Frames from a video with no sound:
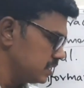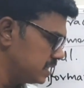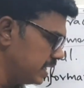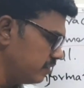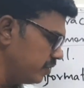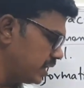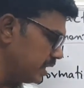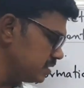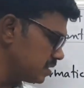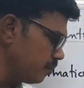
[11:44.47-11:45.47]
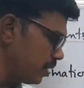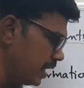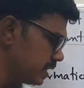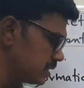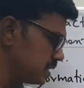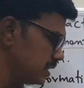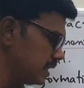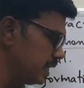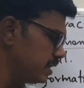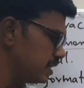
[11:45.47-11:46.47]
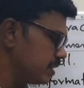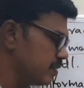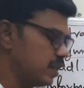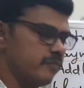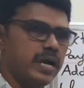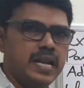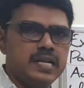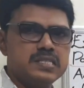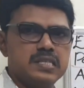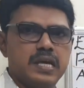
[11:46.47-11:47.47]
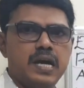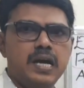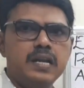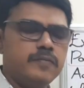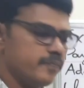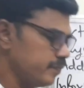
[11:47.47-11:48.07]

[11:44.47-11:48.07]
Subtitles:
Then we can simply understand that the balance are